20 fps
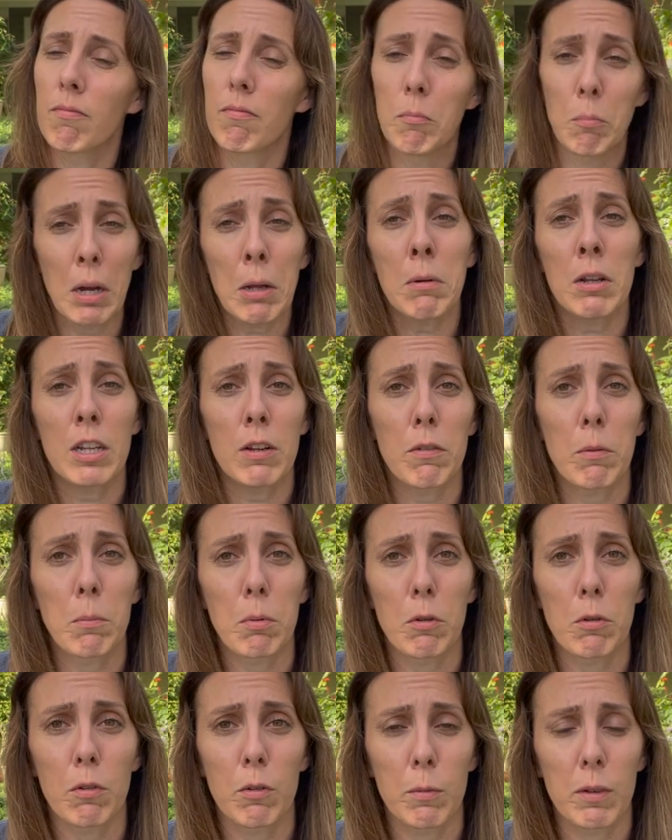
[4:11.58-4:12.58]
Might have been even
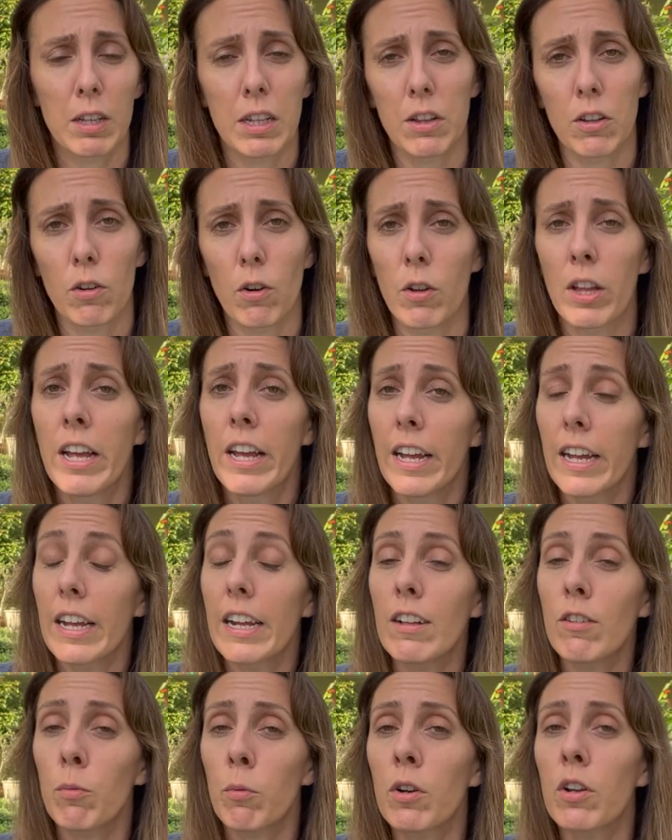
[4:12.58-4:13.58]
blooming in the cold.
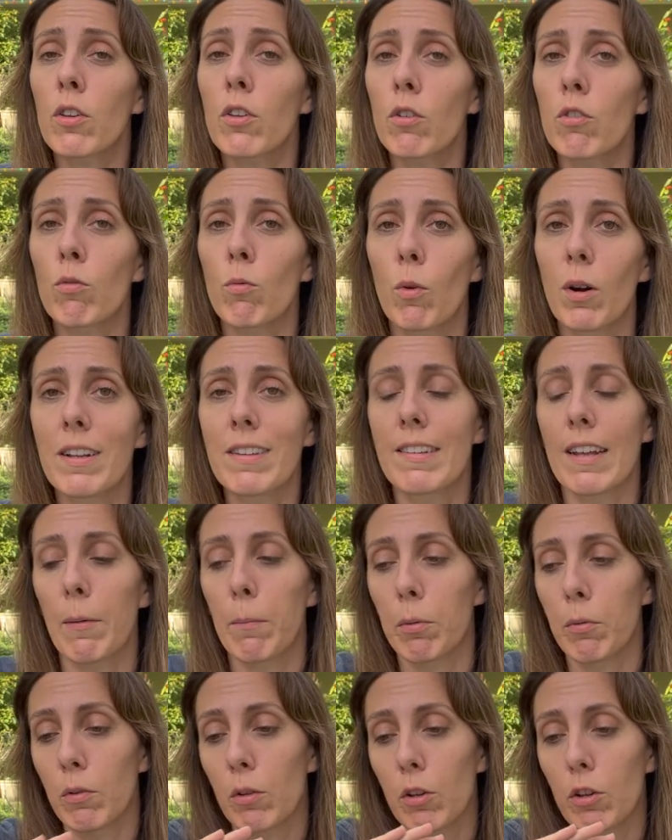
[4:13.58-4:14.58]
It's one of those ones that
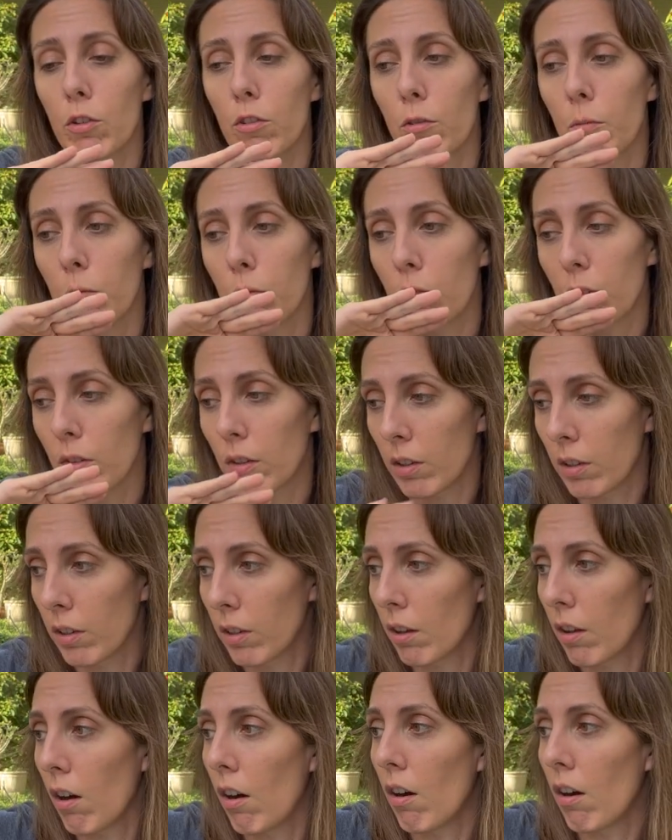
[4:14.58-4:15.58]
blooms
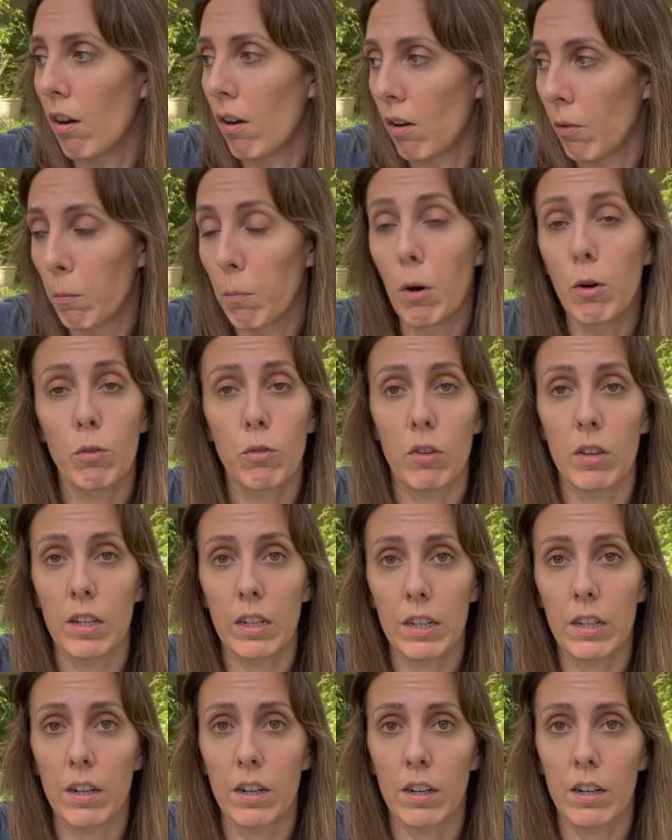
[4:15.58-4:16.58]
most of the
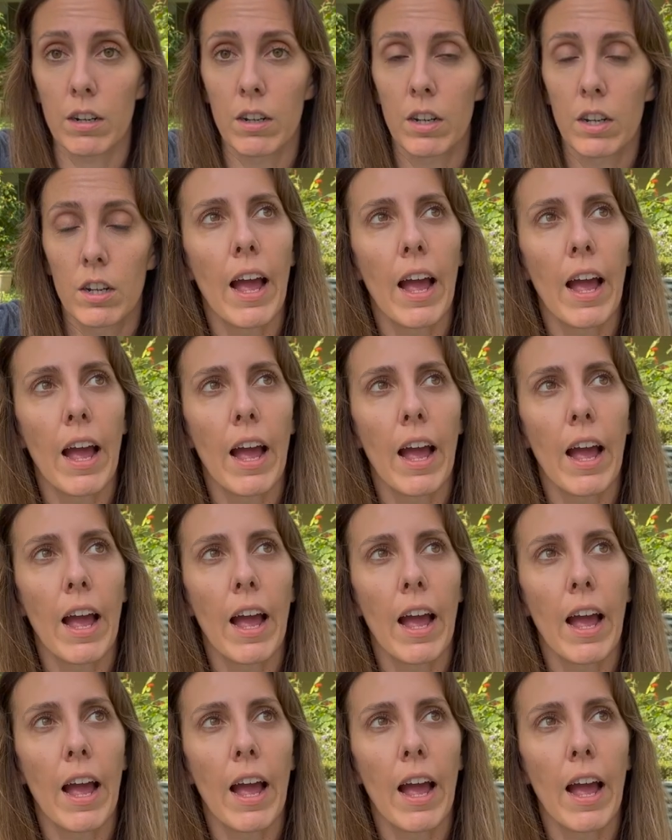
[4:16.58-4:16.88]
year.